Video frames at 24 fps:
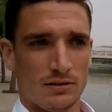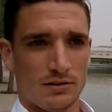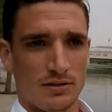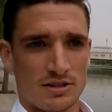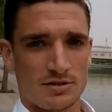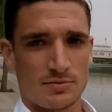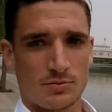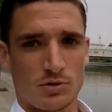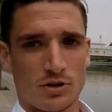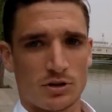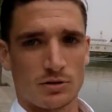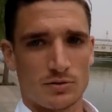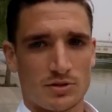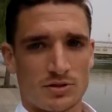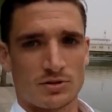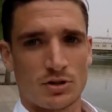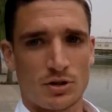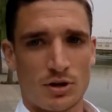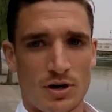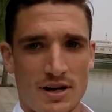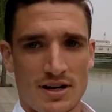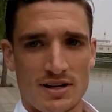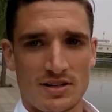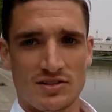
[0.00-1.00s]
This morning was
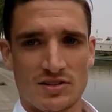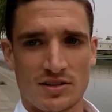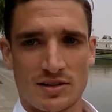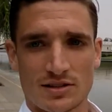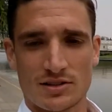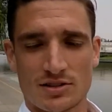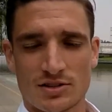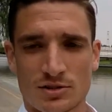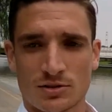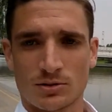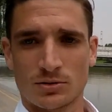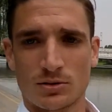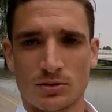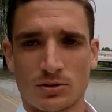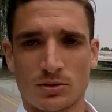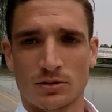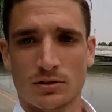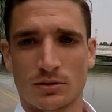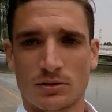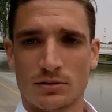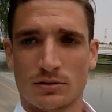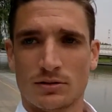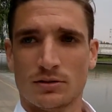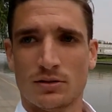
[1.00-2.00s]
crazy at
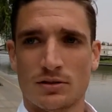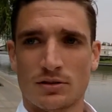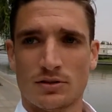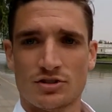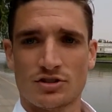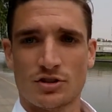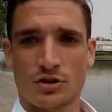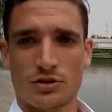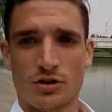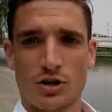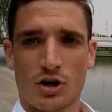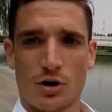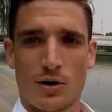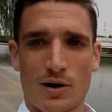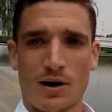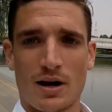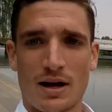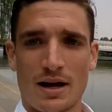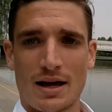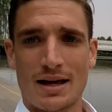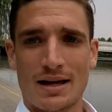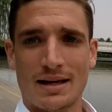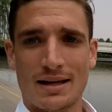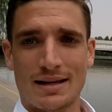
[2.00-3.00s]
school. So yo,
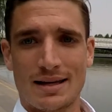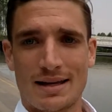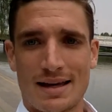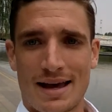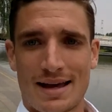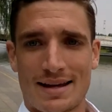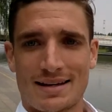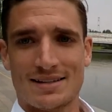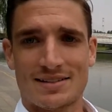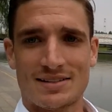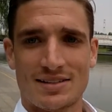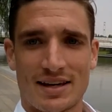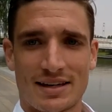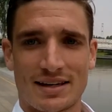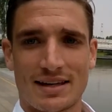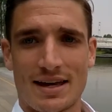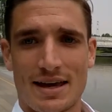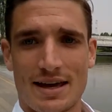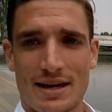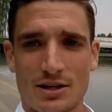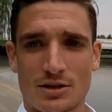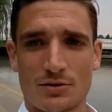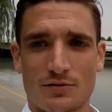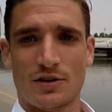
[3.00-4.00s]
had a
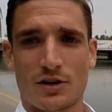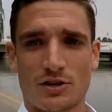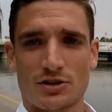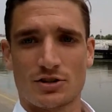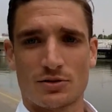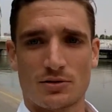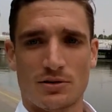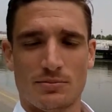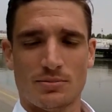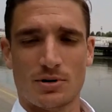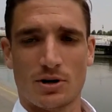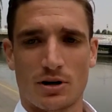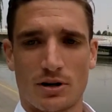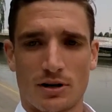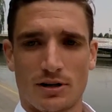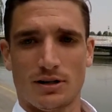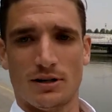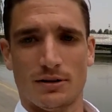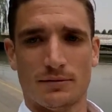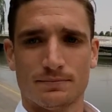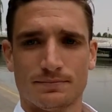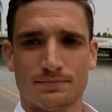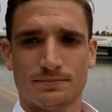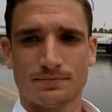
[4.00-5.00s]
second anniversary
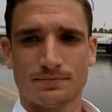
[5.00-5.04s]
party.